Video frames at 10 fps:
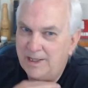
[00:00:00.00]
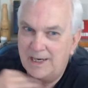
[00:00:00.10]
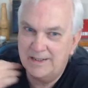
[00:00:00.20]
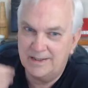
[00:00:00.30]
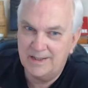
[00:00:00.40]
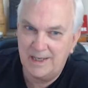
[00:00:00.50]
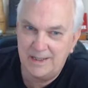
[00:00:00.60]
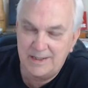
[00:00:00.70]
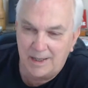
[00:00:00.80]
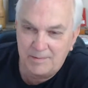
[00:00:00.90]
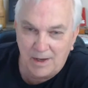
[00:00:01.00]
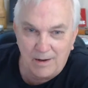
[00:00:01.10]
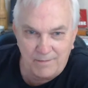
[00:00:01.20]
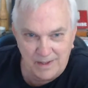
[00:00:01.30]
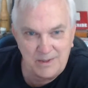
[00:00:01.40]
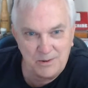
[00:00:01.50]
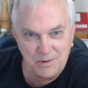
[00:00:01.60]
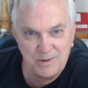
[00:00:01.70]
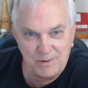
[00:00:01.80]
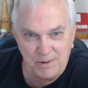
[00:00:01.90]
but he has his head chopped off, that's
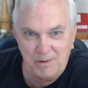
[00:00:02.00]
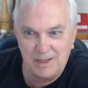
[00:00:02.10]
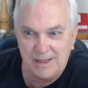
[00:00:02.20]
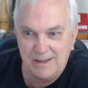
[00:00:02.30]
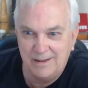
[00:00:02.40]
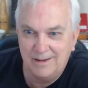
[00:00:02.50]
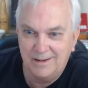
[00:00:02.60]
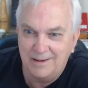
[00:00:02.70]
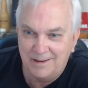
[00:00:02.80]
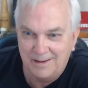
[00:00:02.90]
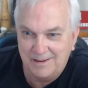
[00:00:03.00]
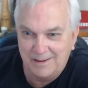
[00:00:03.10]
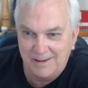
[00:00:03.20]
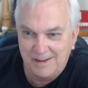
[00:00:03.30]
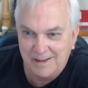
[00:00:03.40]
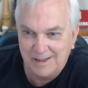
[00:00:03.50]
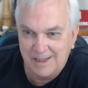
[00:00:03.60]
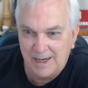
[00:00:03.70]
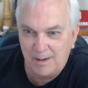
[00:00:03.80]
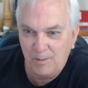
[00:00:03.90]
yours truly. Yeah,
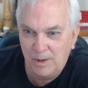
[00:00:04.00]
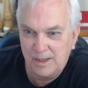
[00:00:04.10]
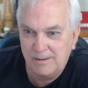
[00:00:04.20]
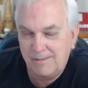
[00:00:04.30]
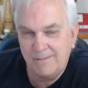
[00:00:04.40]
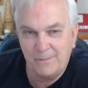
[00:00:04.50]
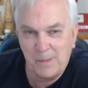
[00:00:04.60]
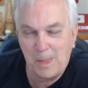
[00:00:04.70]
and I'm real.